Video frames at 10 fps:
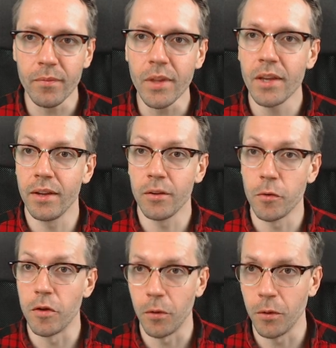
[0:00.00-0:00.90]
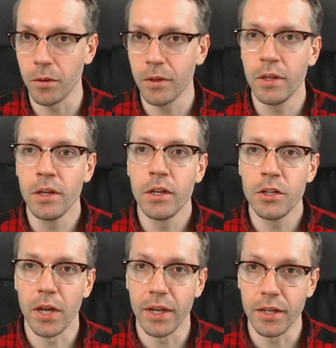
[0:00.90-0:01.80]
And overall,
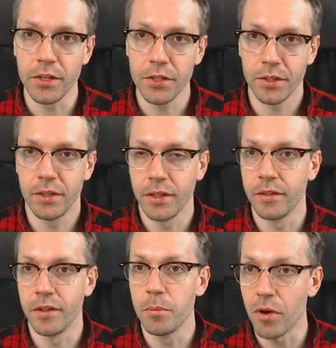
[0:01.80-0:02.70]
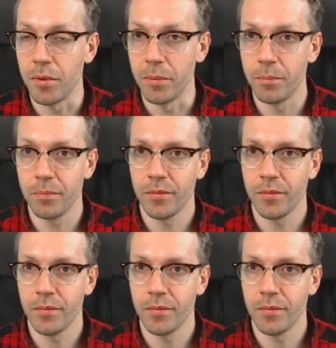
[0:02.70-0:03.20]
change is a problem